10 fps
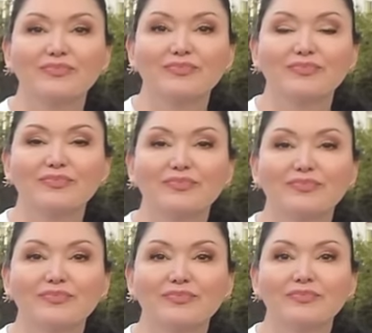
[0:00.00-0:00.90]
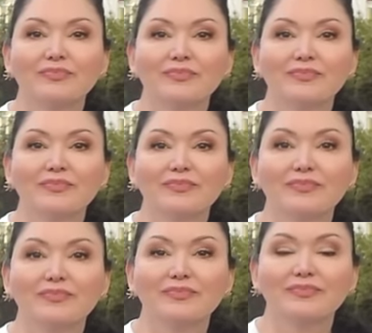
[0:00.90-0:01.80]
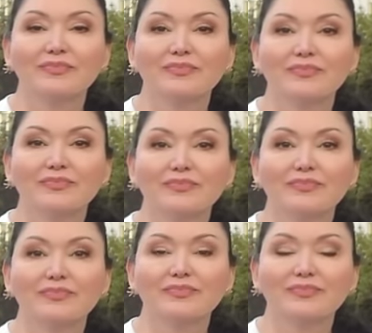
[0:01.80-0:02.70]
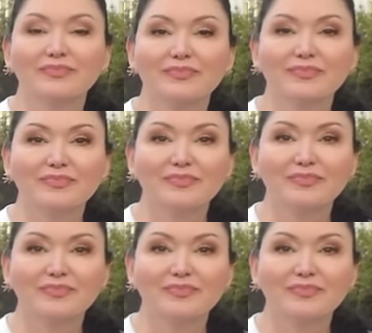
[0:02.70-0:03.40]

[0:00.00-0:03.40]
[no speech]